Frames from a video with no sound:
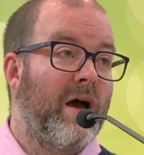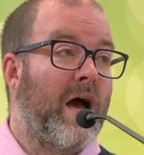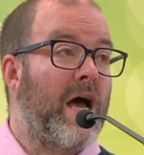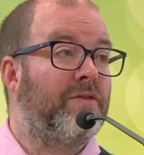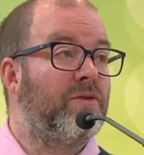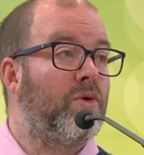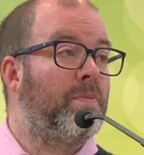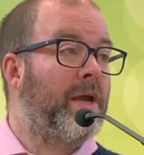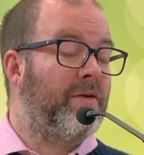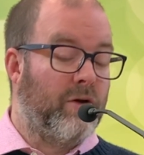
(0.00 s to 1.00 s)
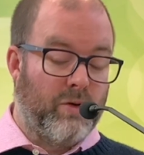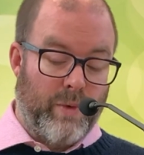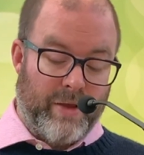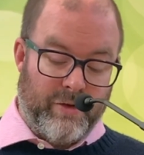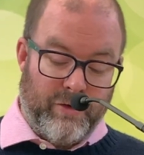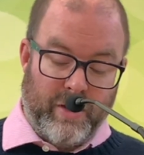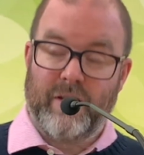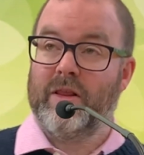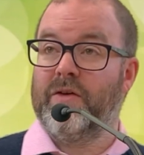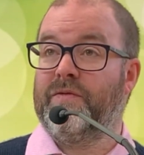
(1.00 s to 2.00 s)
has no bearing on whether you
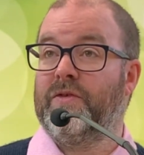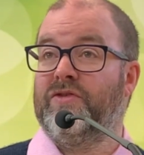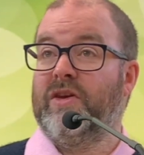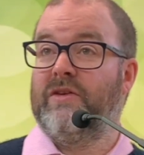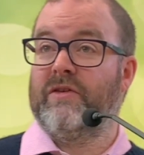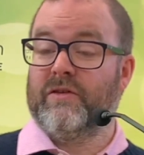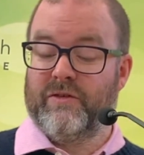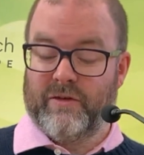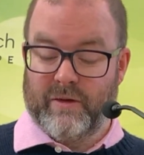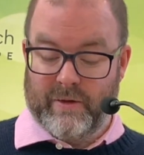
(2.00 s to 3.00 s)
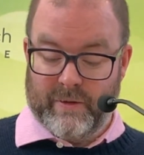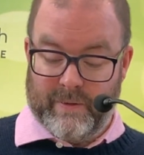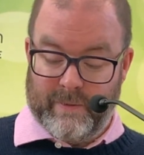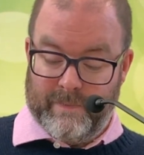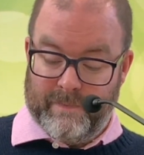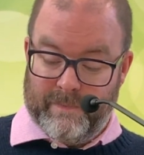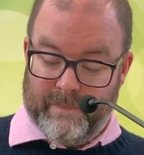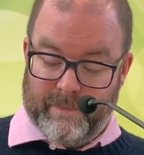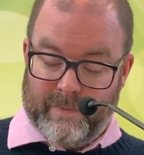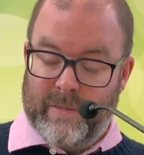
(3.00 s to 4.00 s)
can live for Jesus.
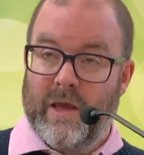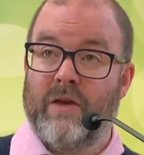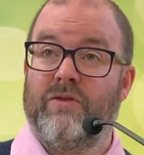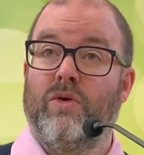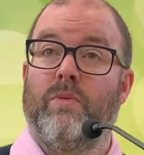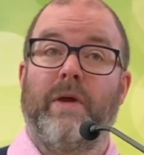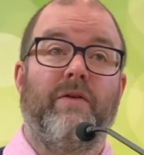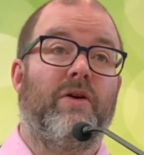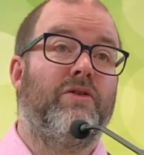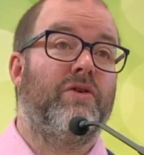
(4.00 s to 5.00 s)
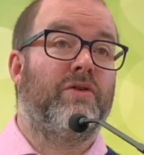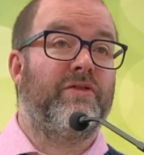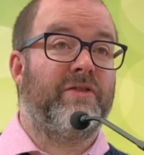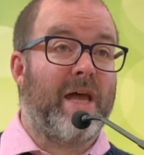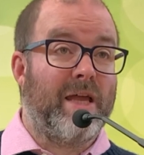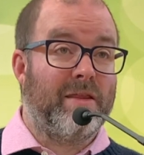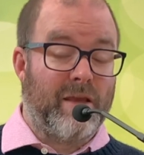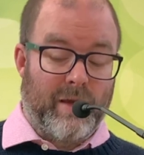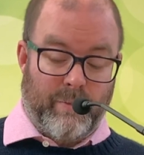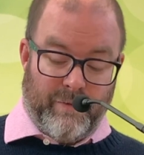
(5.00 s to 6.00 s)
It has no bearing on your
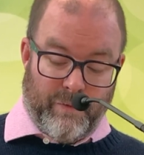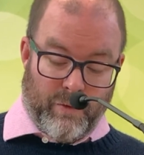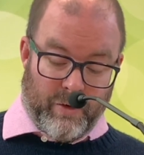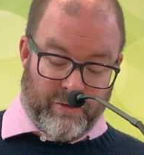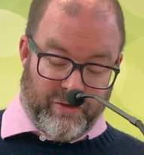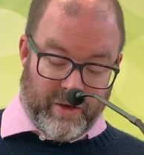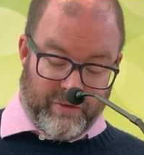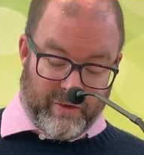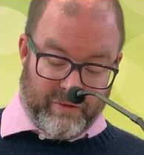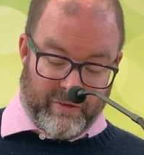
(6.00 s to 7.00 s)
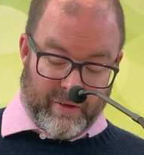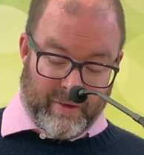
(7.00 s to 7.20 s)
standing before Jesus.